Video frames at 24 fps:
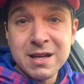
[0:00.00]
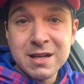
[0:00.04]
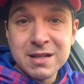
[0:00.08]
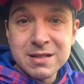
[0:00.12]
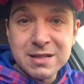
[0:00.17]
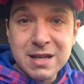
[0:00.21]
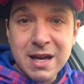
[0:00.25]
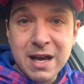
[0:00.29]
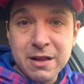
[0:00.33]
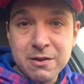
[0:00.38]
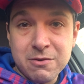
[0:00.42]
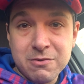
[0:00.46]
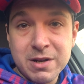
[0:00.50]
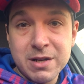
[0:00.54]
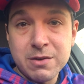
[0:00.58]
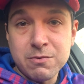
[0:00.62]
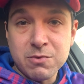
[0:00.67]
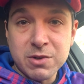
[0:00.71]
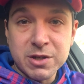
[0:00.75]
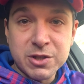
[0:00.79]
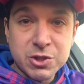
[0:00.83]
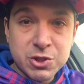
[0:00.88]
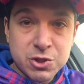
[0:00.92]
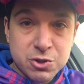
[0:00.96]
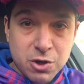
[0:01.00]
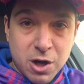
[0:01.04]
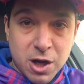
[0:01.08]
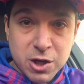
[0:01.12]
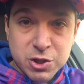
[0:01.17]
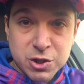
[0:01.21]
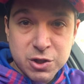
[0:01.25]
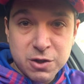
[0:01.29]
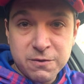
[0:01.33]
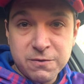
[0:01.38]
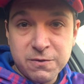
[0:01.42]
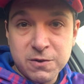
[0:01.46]
salary
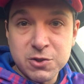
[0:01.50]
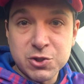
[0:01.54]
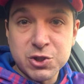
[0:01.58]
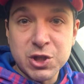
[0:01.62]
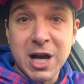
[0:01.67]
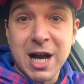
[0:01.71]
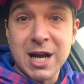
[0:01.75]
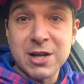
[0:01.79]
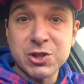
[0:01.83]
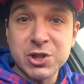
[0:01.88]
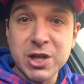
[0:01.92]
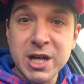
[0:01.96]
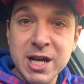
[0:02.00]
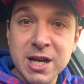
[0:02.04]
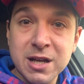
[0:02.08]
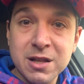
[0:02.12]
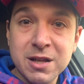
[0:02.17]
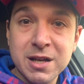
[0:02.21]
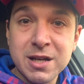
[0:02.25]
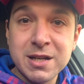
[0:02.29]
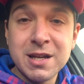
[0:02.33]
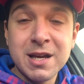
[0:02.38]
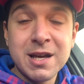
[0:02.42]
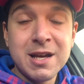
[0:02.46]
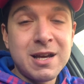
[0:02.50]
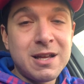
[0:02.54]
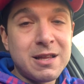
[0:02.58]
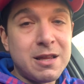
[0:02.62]
restructure for Josh Allen.